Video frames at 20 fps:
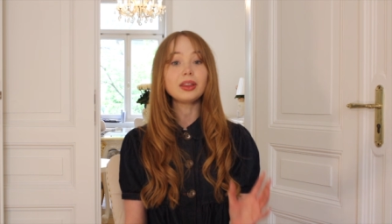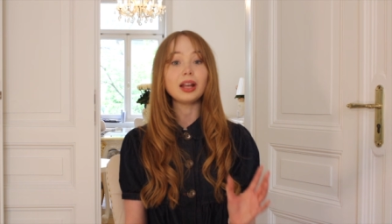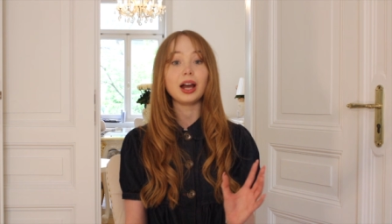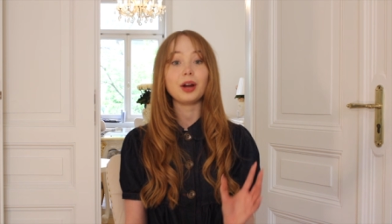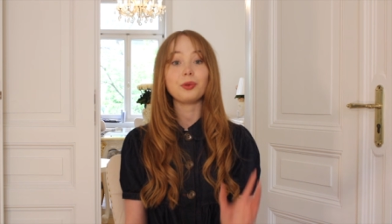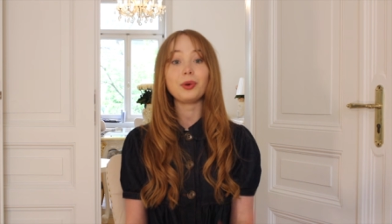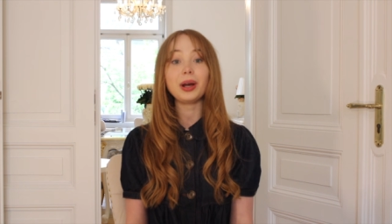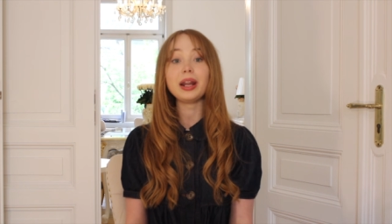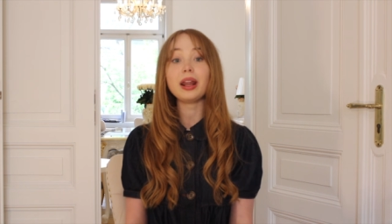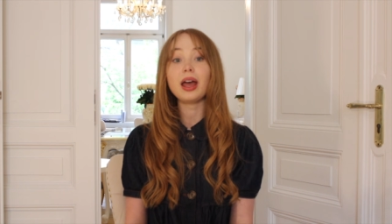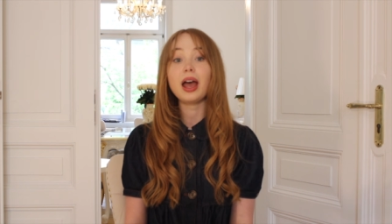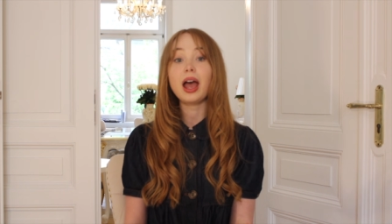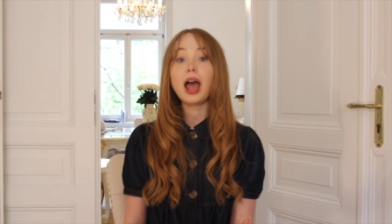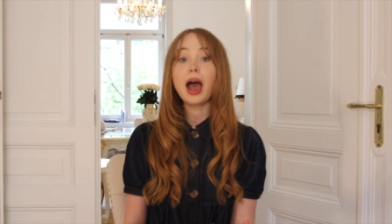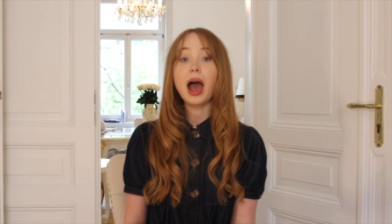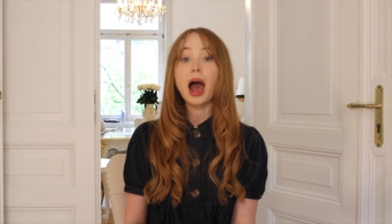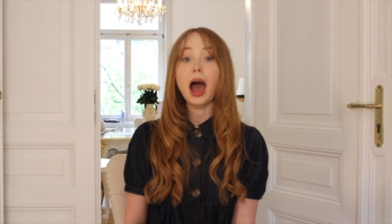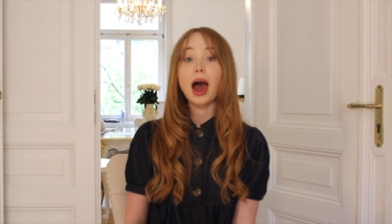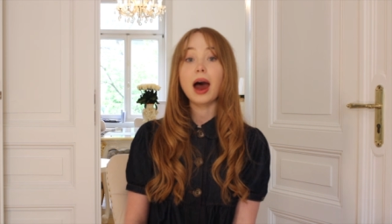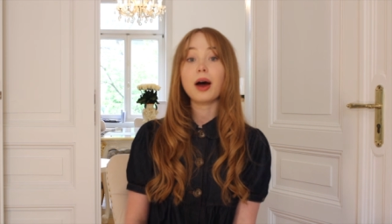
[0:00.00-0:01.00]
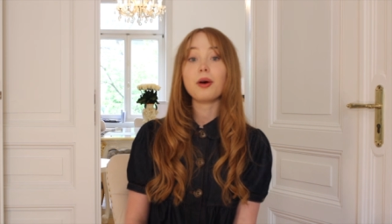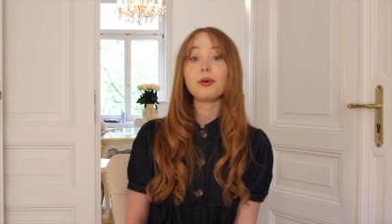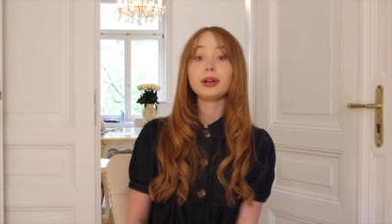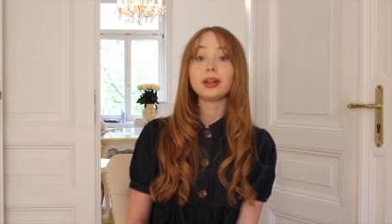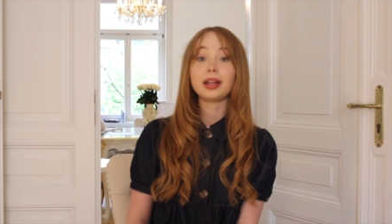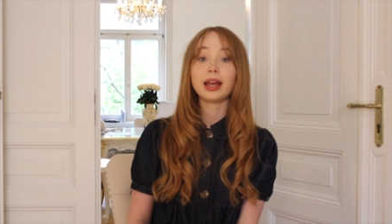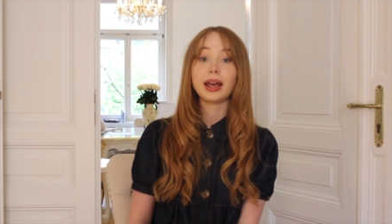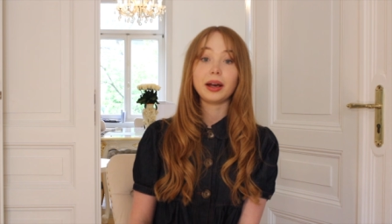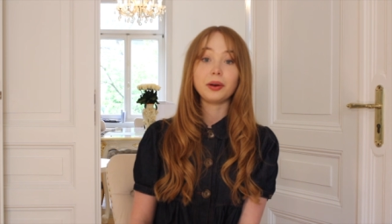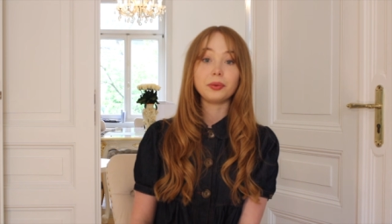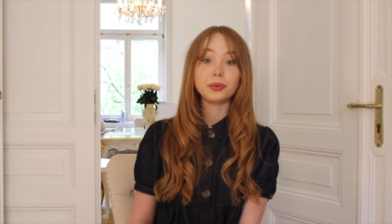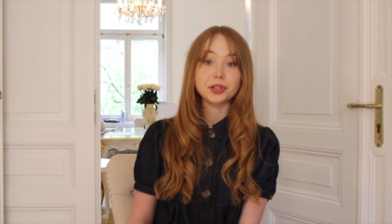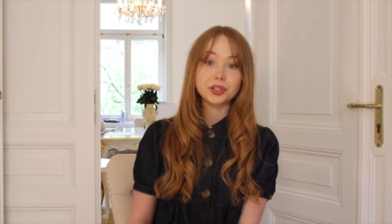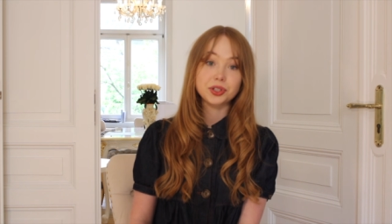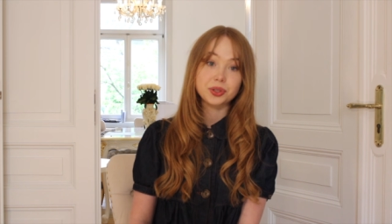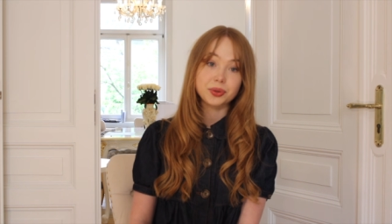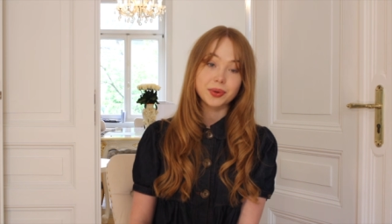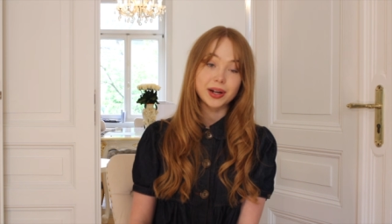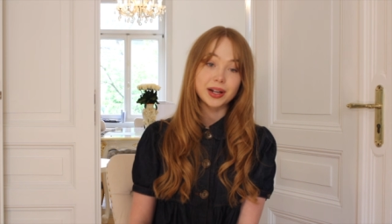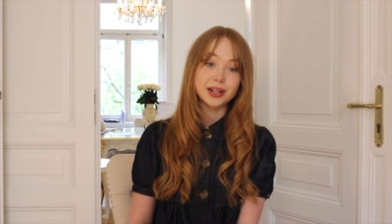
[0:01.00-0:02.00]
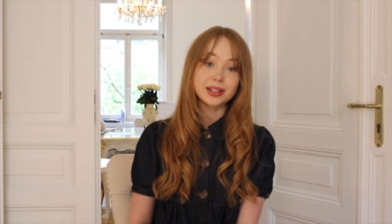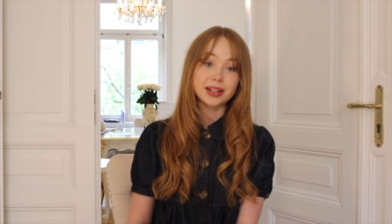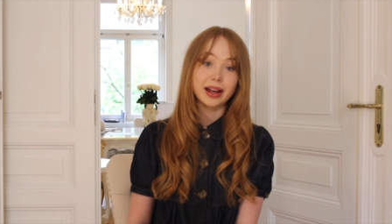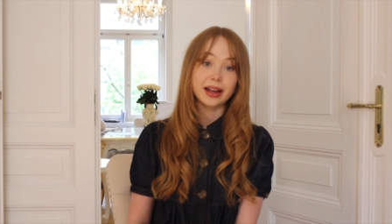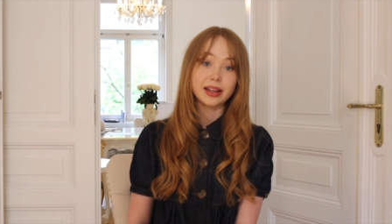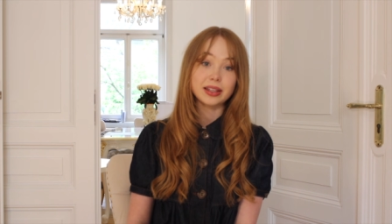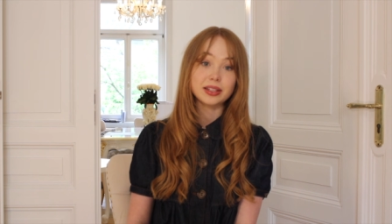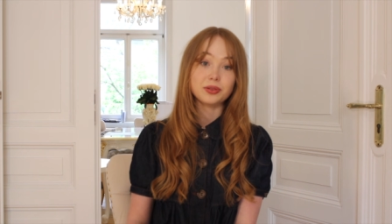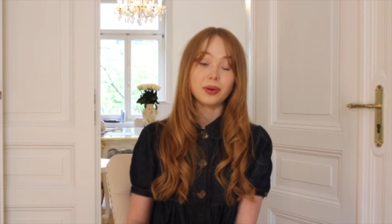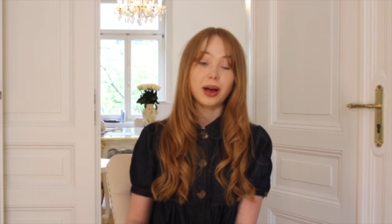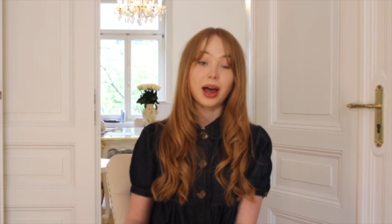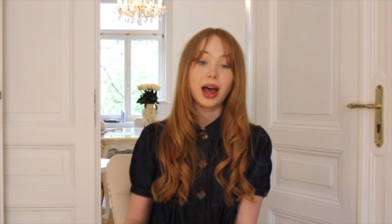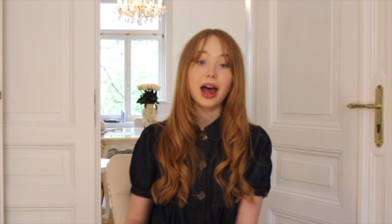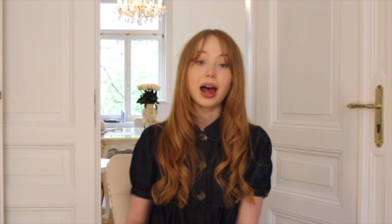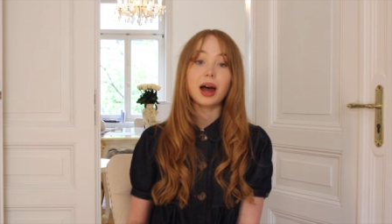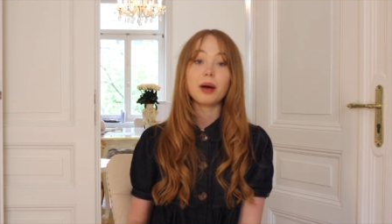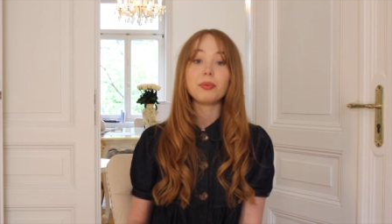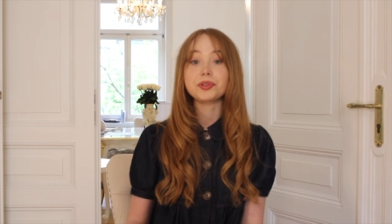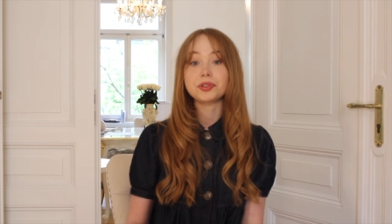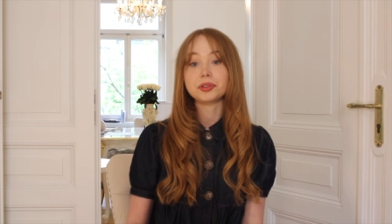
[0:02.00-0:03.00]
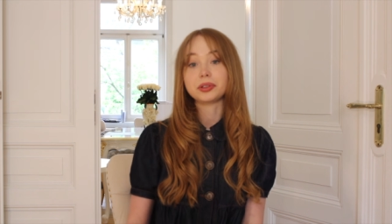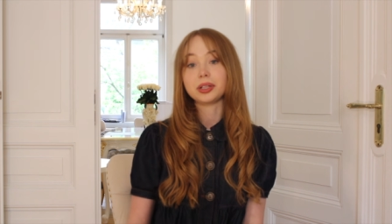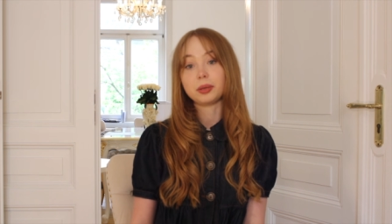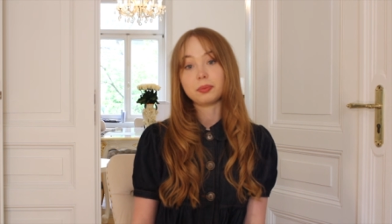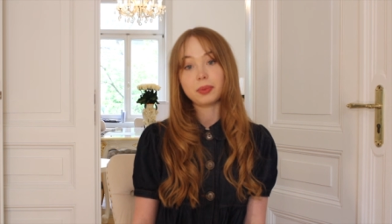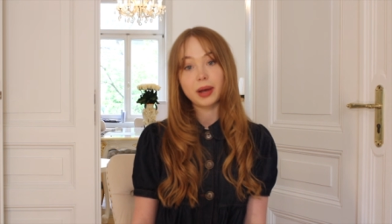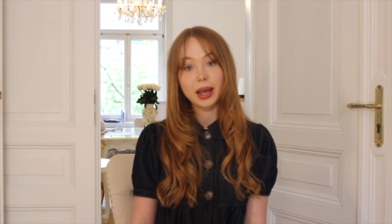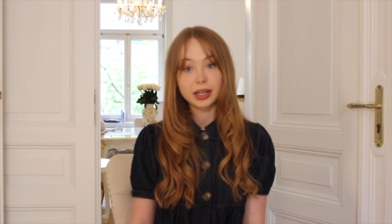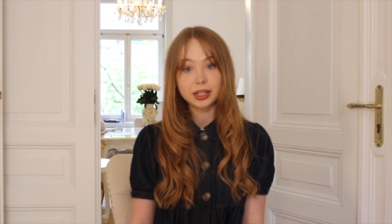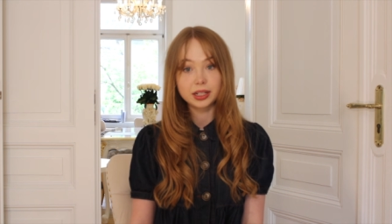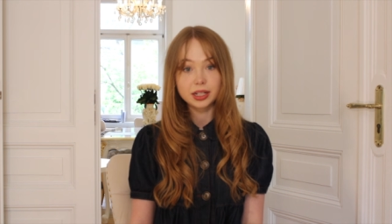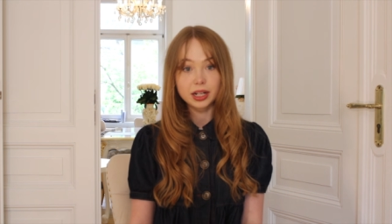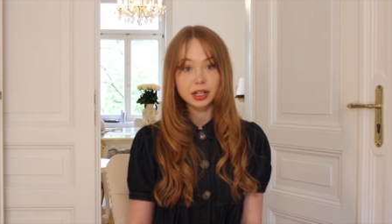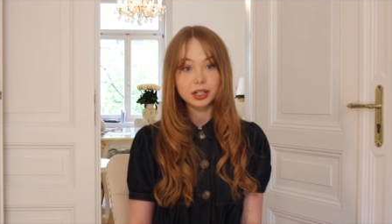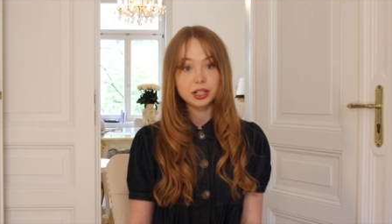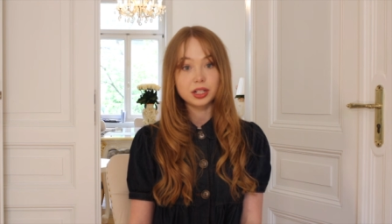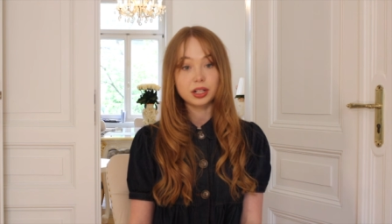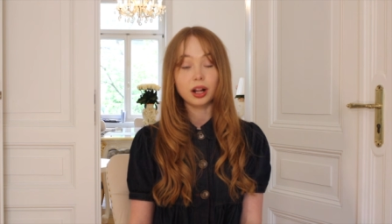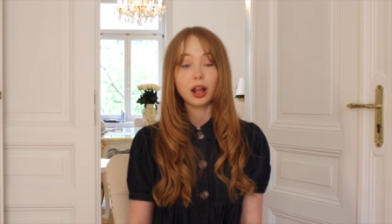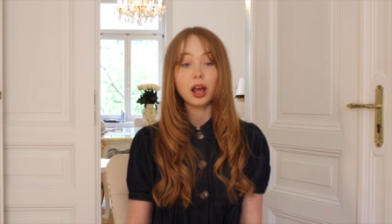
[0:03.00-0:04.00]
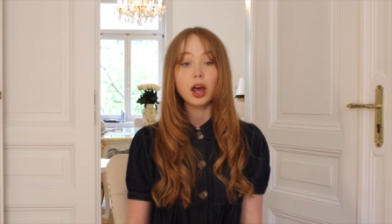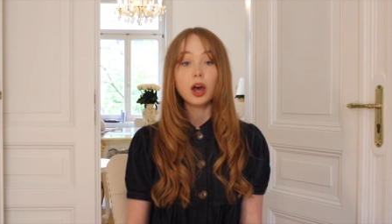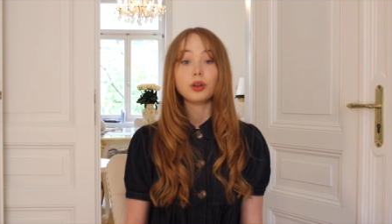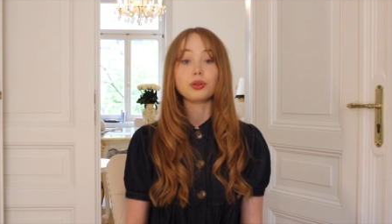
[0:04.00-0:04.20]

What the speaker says: And when our language trains us to habitually pay attention